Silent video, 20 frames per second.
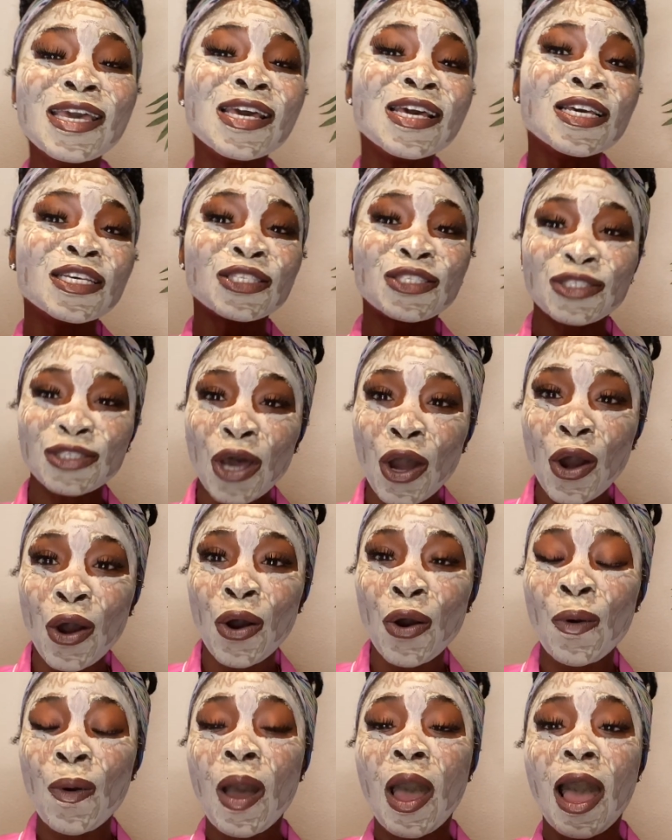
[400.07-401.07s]

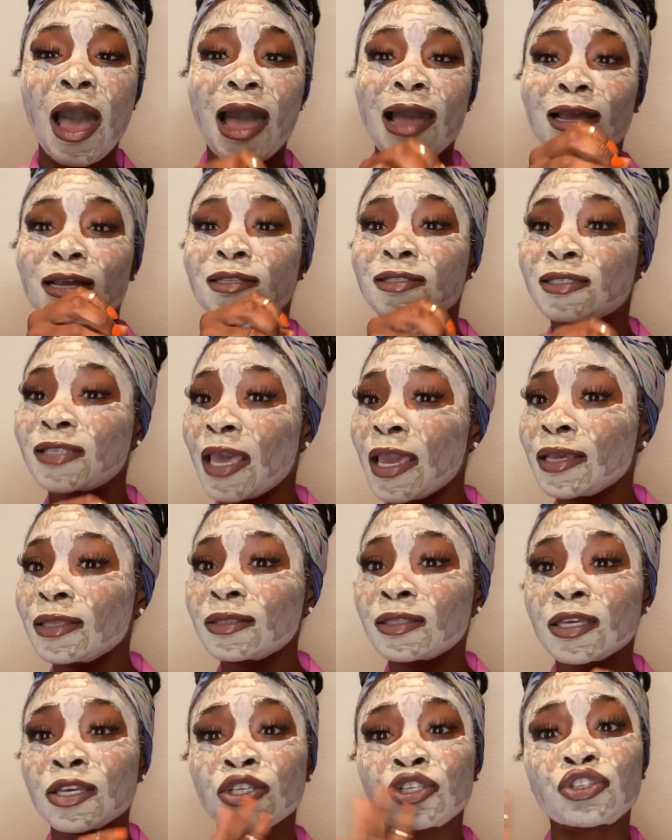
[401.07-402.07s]
So I could
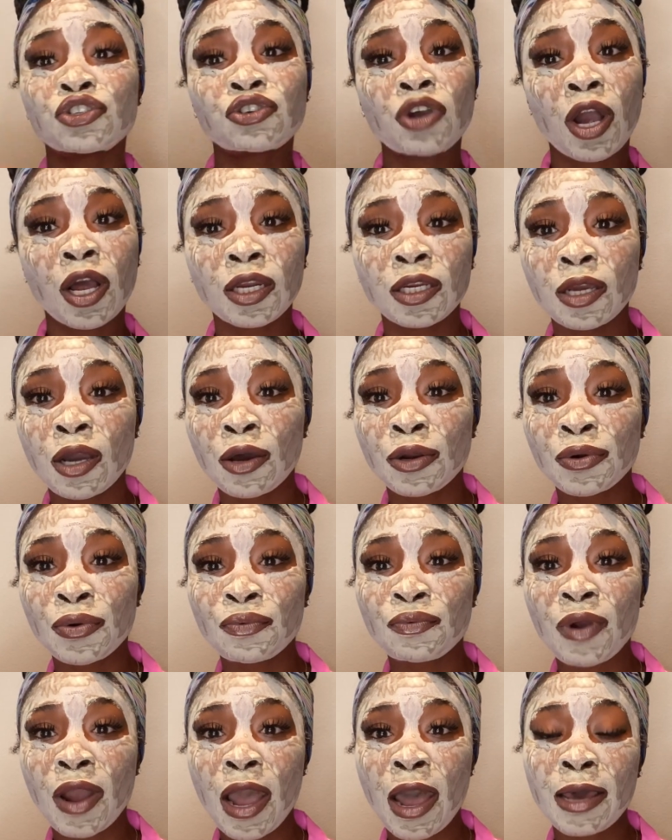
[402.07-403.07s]
take this trolley on
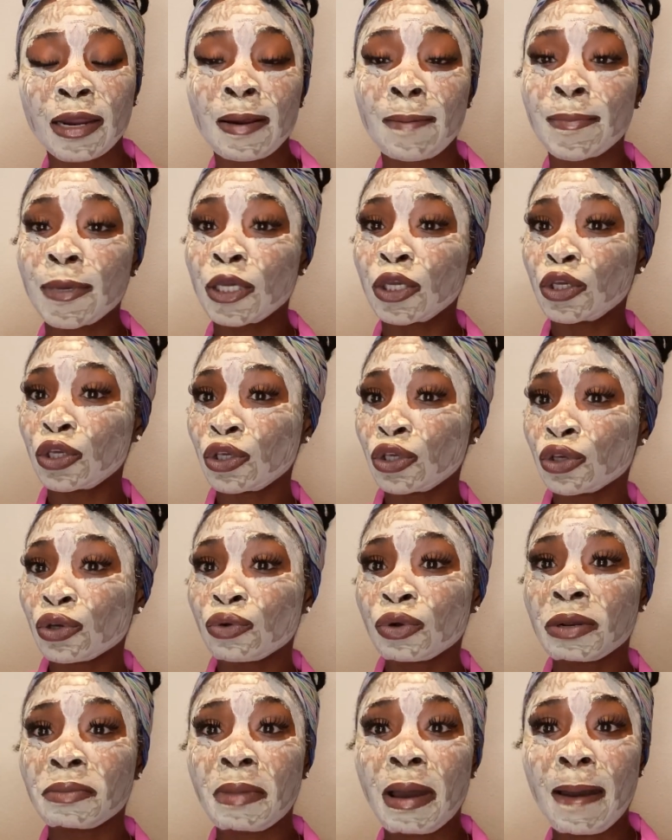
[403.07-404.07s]
around and be
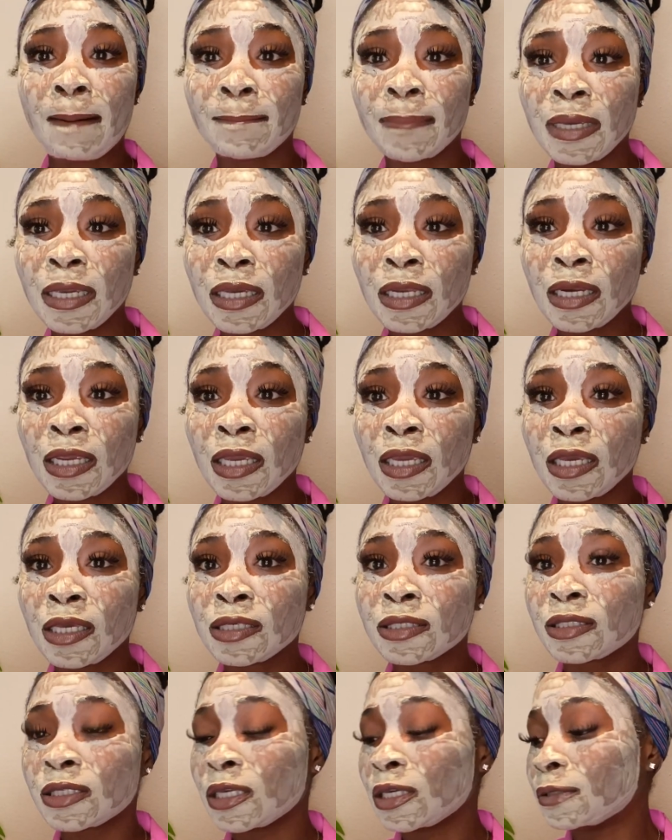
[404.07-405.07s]
cute in my
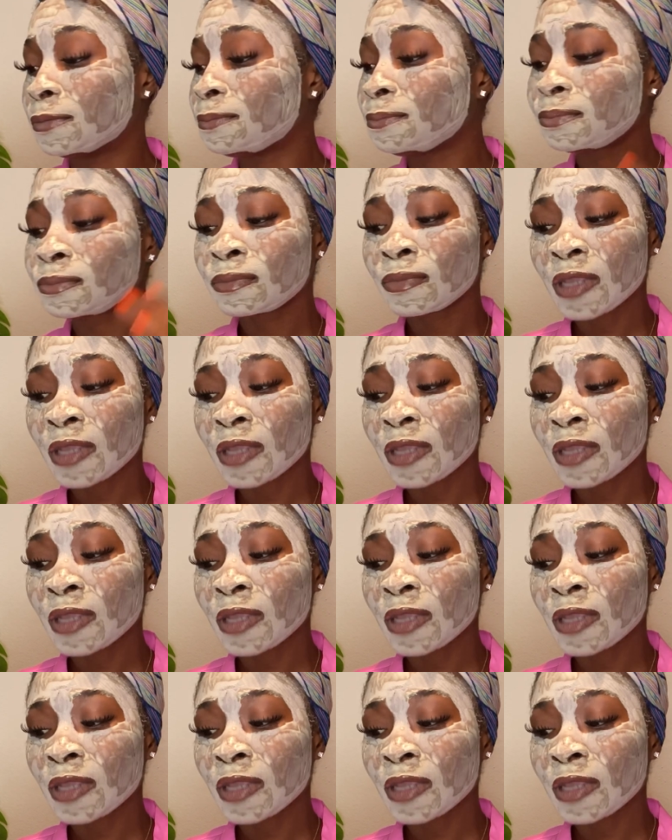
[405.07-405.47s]
meetings and